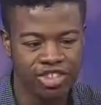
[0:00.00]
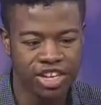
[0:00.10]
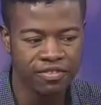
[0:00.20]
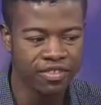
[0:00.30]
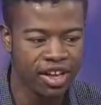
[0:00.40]
trying
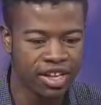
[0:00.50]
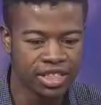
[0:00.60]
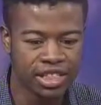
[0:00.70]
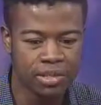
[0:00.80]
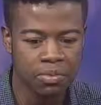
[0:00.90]
to
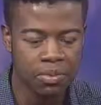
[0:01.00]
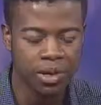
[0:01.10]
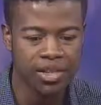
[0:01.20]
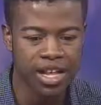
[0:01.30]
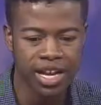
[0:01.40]
find
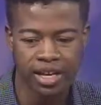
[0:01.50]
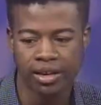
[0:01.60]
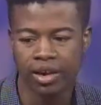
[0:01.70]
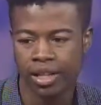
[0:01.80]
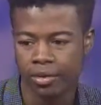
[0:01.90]
somewhere that they can
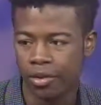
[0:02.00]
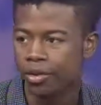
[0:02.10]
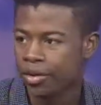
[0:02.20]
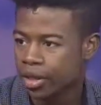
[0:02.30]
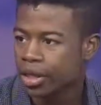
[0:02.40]
call their
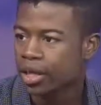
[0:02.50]
own.